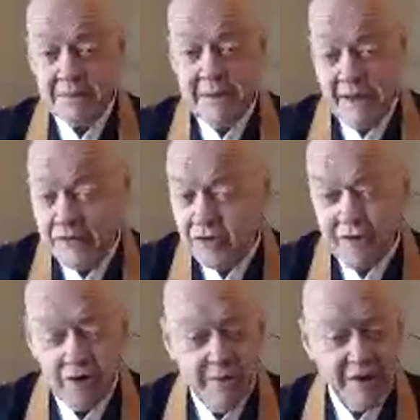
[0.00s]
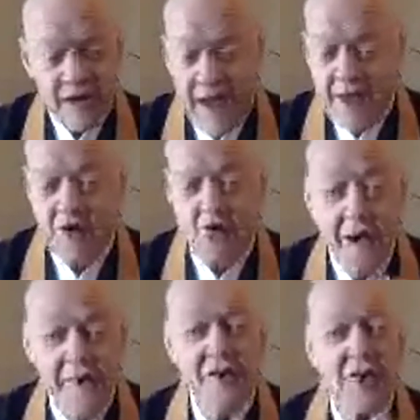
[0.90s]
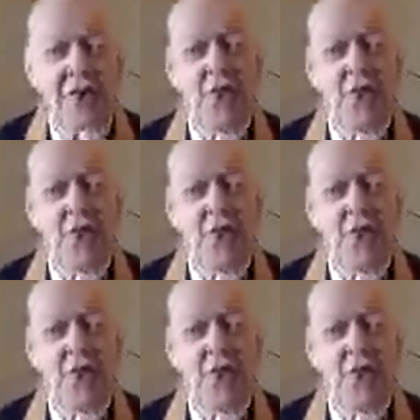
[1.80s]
have to train your mind. You have to do it